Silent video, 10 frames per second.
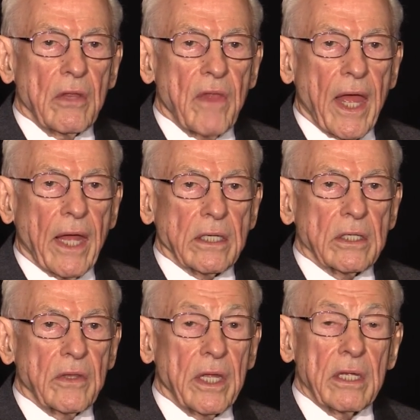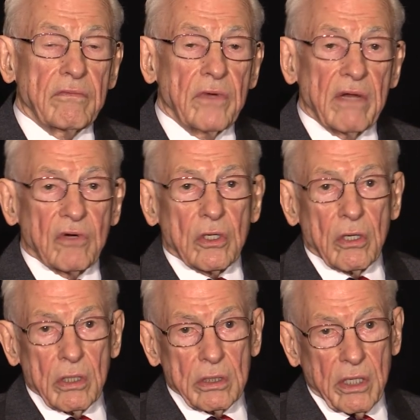that they have never
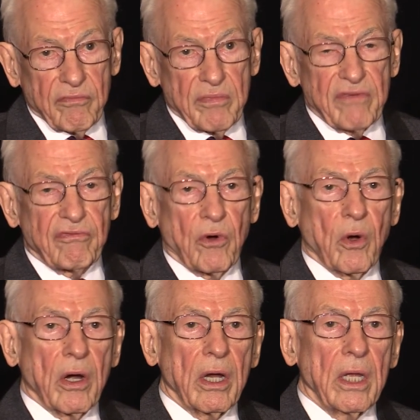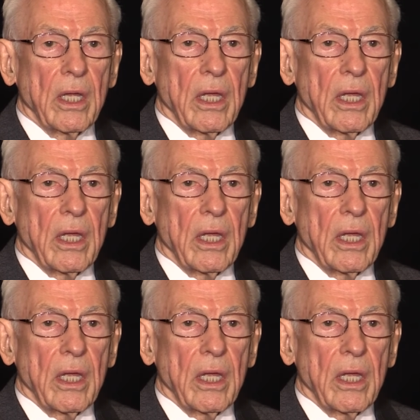heard of before,